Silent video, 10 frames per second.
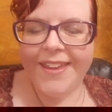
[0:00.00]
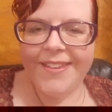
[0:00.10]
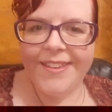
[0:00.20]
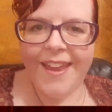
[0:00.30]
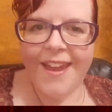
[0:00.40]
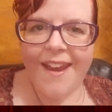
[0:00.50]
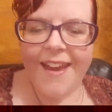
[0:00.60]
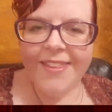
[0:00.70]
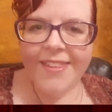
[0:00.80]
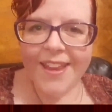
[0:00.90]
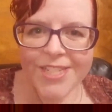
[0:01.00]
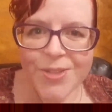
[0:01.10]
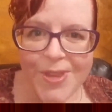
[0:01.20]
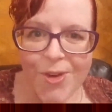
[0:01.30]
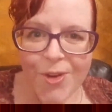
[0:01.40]
yeah, I like to
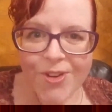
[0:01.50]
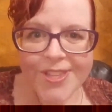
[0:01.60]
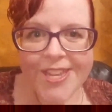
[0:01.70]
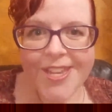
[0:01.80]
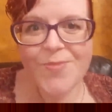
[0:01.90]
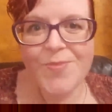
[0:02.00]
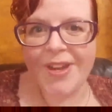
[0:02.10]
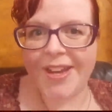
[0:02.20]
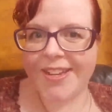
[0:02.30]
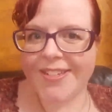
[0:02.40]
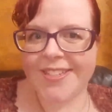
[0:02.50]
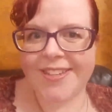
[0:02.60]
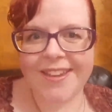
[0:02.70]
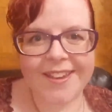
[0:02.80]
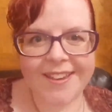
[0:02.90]
be girly, but
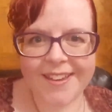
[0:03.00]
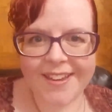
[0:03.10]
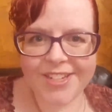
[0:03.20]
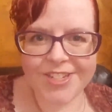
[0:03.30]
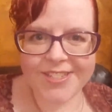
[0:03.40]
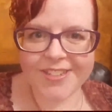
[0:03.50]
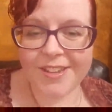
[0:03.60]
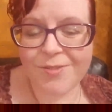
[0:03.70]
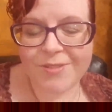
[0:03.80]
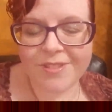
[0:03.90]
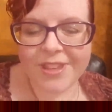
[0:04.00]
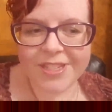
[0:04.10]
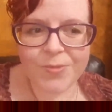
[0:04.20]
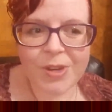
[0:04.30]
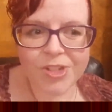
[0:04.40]
I just
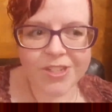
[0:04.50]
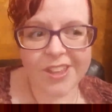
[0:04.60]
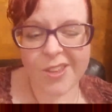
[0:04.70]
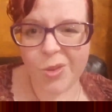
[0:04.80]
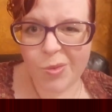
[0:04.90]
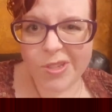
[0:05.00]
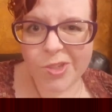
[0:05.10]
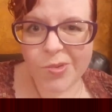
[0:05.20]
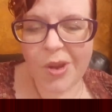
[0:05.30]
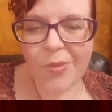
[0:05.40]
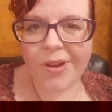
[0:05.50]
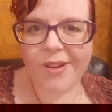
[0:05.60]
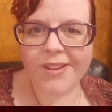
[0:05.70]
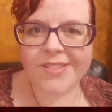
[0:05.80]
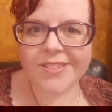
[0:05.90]
especially like in the restaurant
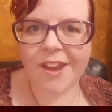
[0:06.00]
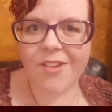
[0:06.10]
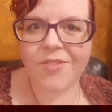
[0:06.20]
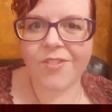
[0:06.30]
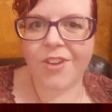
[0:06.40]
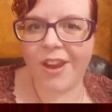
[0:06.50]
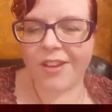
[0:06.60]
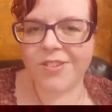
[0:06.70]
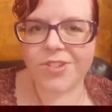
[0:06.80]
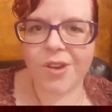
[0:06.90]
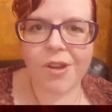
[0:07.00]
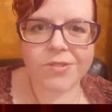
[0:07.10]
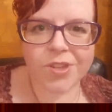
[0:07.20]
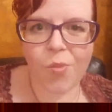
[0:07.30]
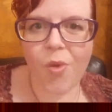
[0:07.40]
work and stuff, if your hands are
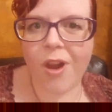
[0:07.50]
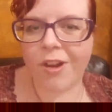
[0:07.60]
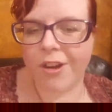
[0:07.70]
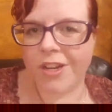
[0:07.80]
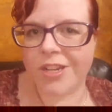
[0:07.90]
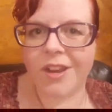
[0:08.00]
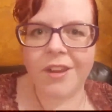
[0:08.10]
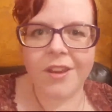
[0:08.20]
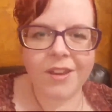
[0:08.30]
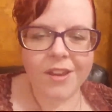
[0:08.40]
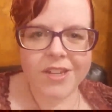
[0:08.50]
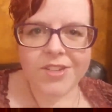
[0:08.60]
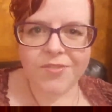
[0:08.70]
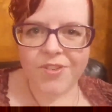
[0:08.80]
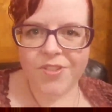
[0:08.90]
always in water and
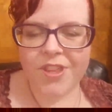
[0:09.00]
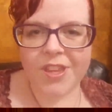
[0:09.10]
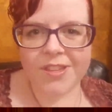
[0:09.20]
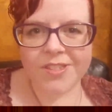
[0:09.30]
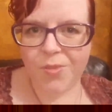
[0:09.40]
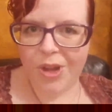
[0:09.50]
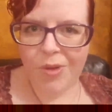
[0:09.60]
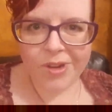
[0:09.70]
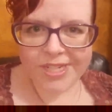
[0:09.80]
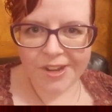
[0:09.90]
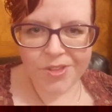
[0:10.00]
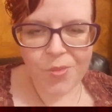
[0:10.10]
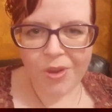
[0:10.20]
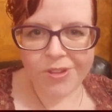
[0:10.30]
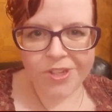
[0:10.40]
different things, and when I worked out at the
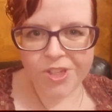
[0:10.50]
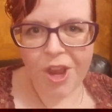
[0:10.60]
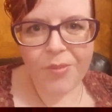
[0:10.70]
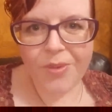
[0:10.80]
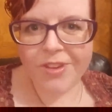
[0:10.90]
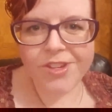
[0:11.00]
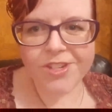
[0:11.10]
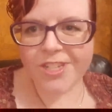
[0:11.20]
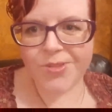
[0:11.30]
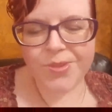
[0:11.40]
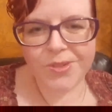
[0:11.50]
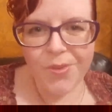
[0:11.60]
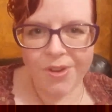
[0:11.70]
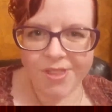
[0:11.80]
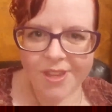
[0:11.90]
welding shop, it just wasn't
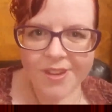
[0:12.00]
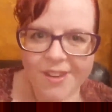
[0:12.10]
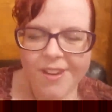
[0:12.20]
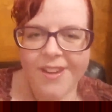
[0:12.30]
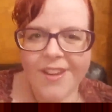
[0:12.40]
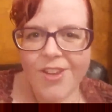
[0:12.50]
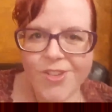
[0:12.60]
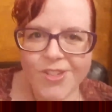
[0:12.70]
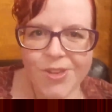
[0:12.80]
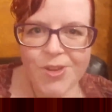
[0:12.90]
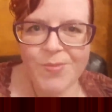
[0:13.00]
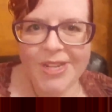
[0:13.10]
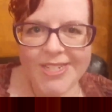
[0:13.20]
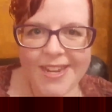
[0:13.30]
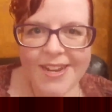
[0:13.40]
worth it. You just couldn't
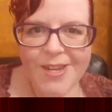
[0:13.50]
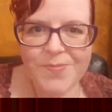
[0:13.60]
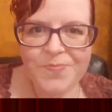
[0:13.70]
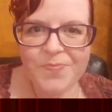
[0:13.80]
maintain it.